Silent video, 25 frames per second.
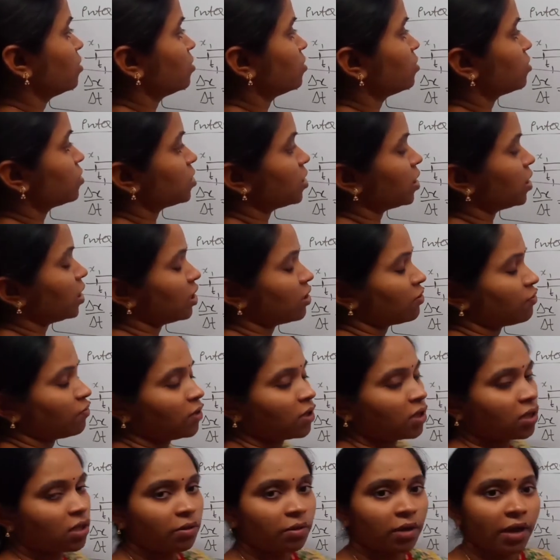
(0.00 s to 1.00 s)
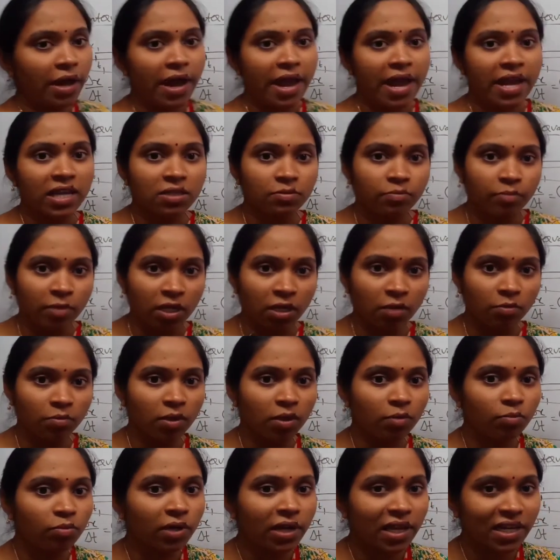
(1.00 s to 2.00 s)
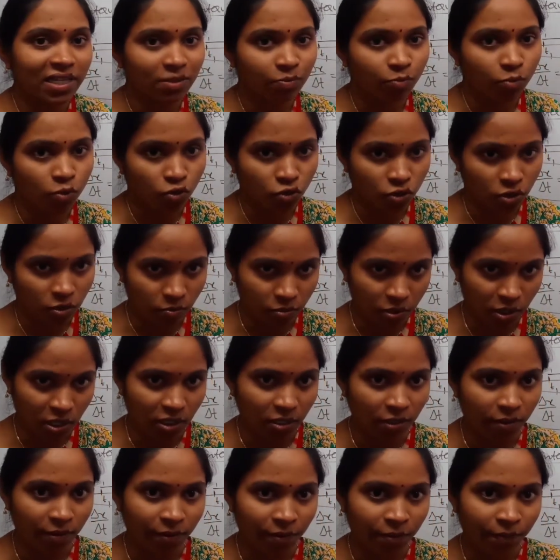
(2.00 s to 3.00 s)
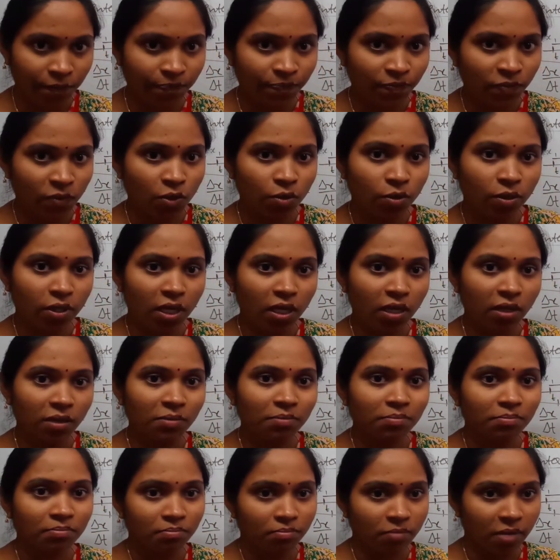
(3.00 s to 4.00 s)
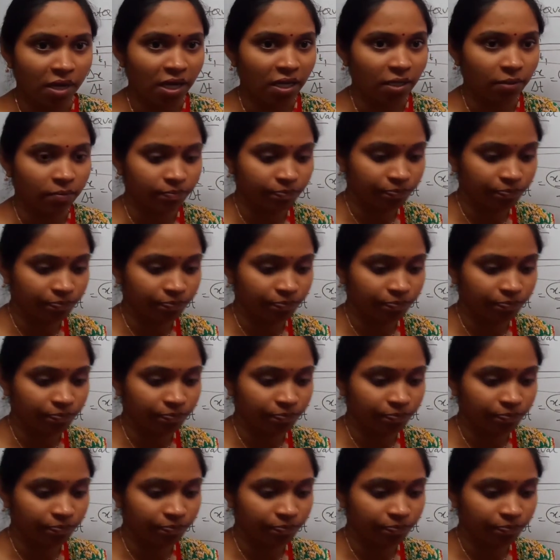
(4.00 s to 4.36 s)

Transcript: share with as many people as possible. Okay, bye.